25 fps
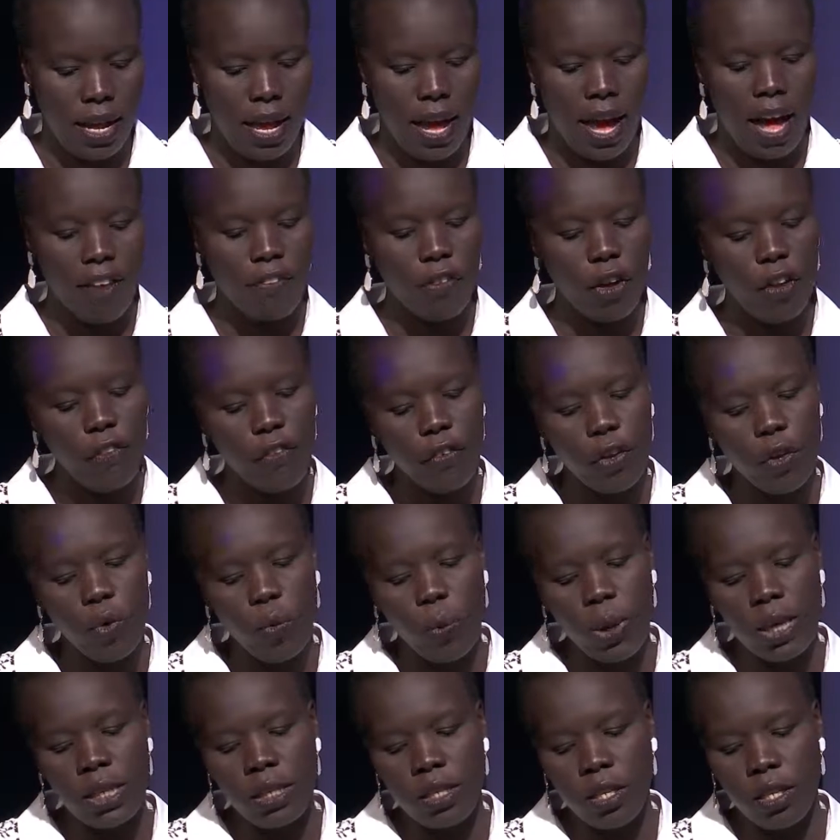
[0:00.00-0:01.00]
I've often
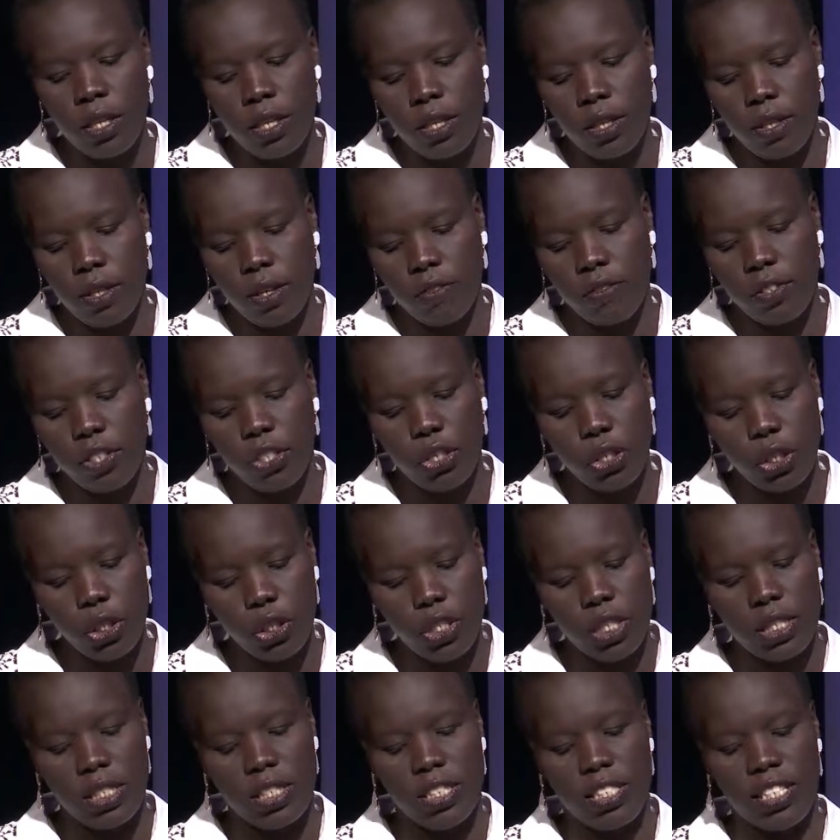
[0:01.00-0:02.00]
wondered of the
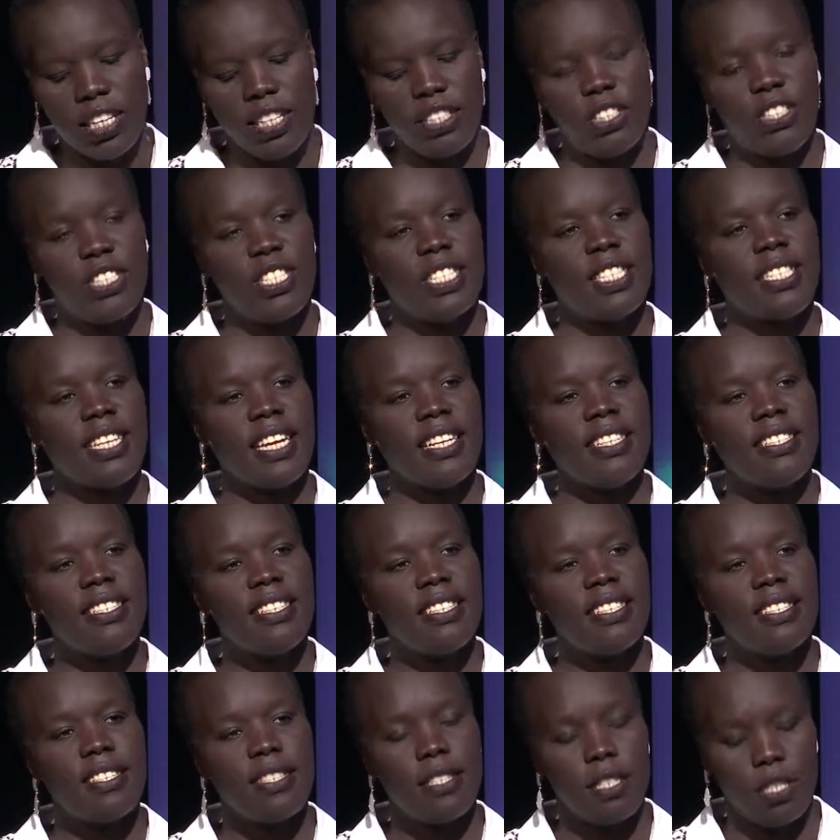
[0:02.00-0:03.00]
children in detention
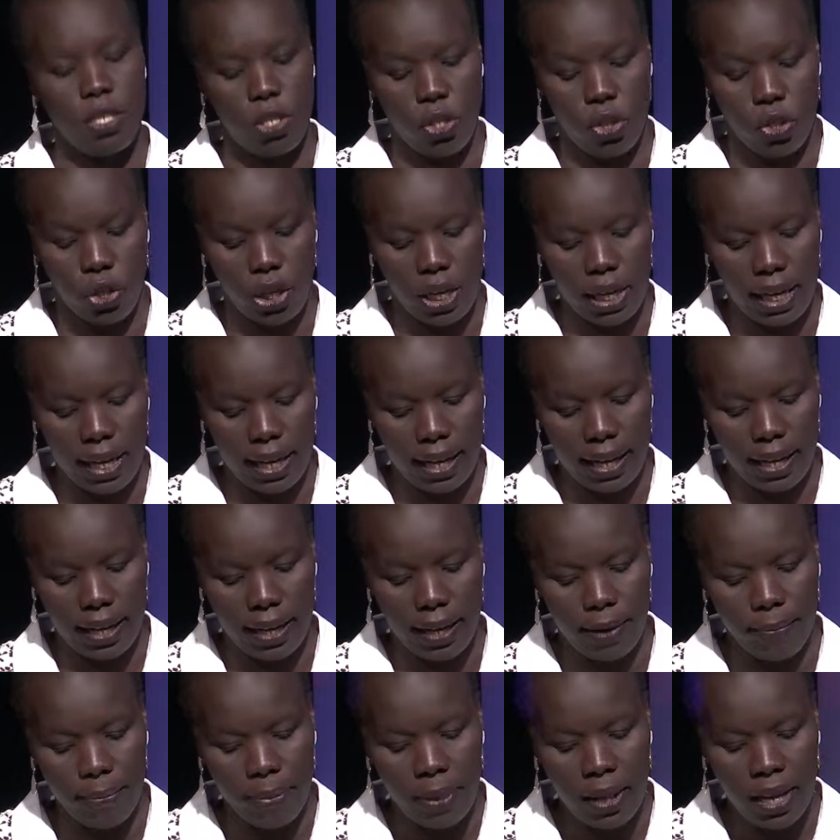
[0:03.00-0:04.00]
centers in Australia here,
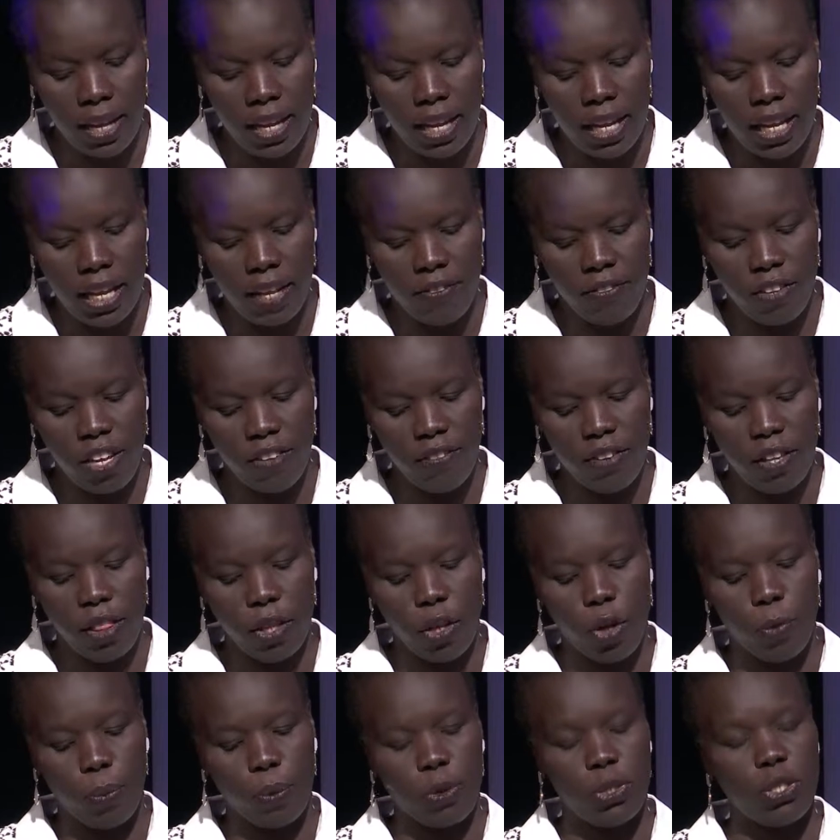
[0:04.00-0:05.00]
if given
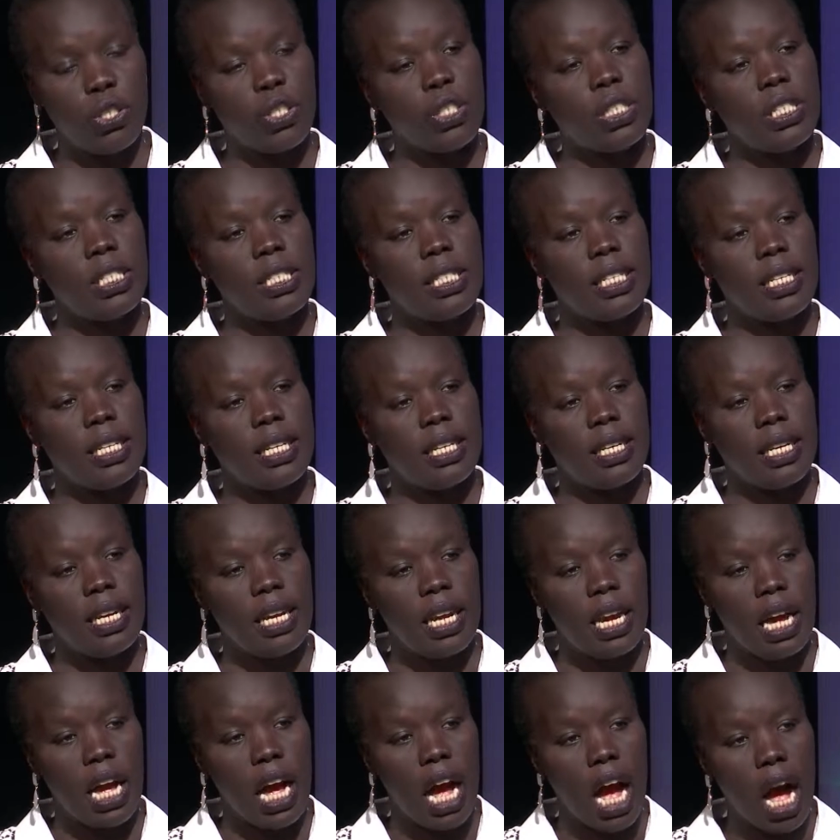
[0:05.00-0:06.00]
the opportunity,
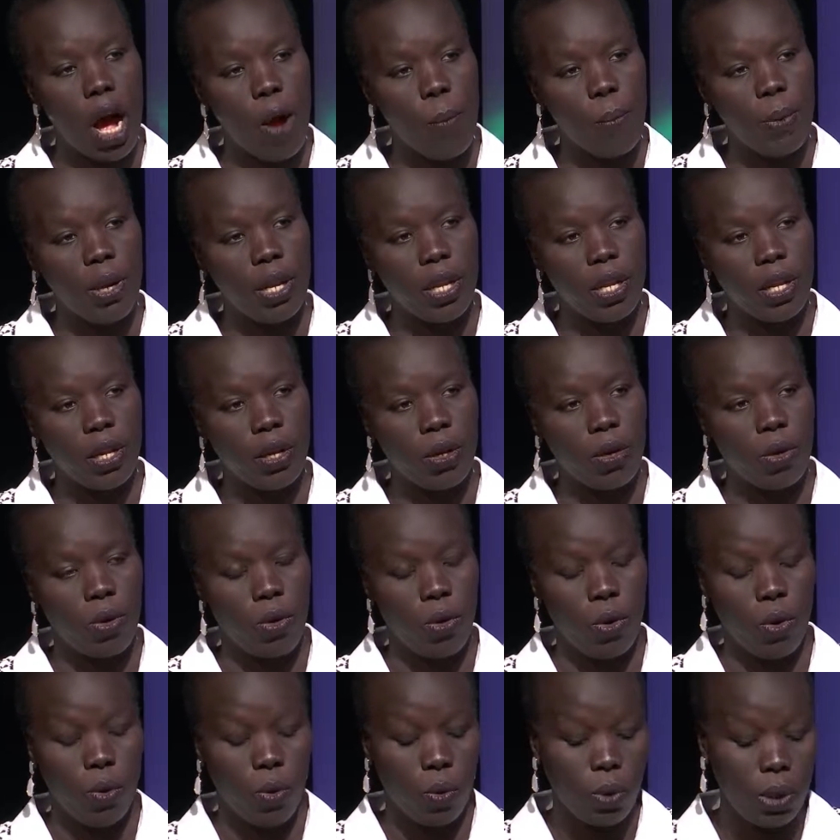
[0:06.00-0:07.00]
how many
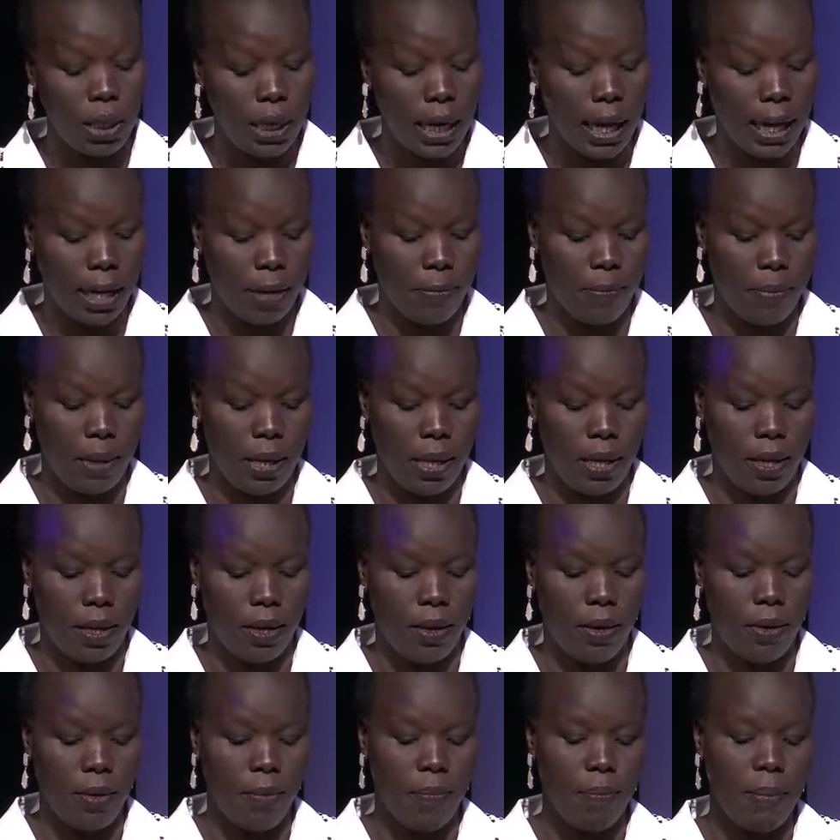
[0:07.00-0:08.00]
would, like me,
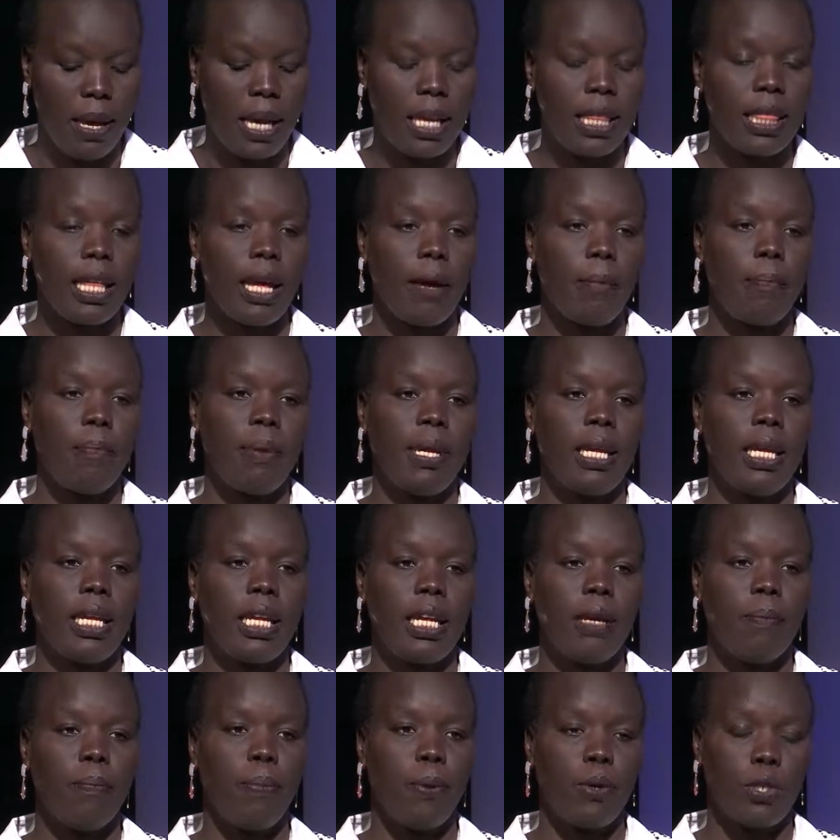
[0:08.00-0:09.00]
make their big,
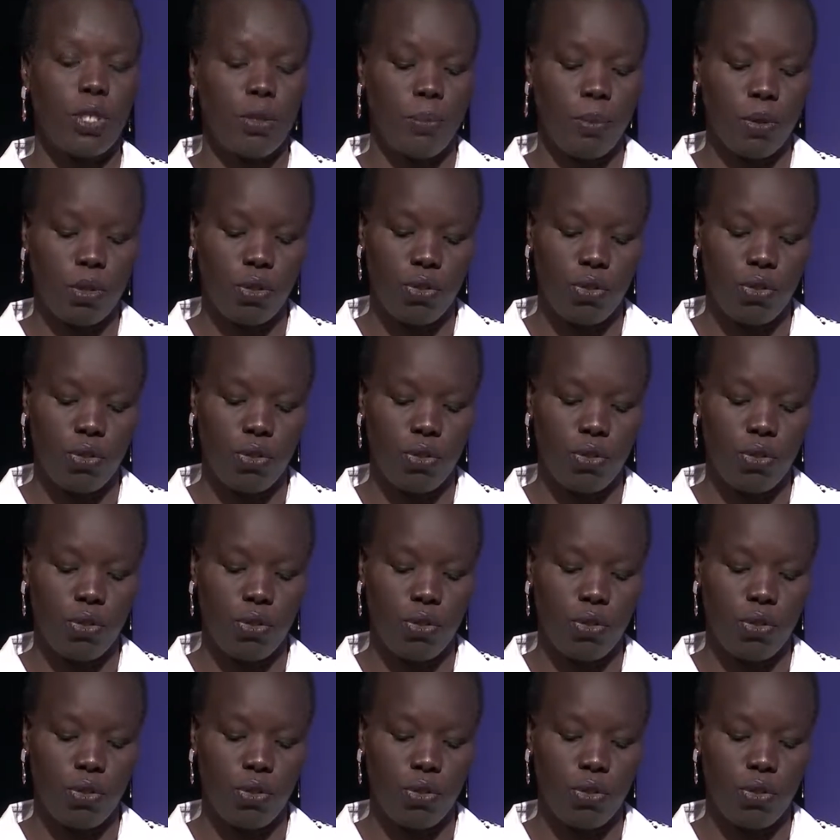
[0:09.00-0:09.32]
impossible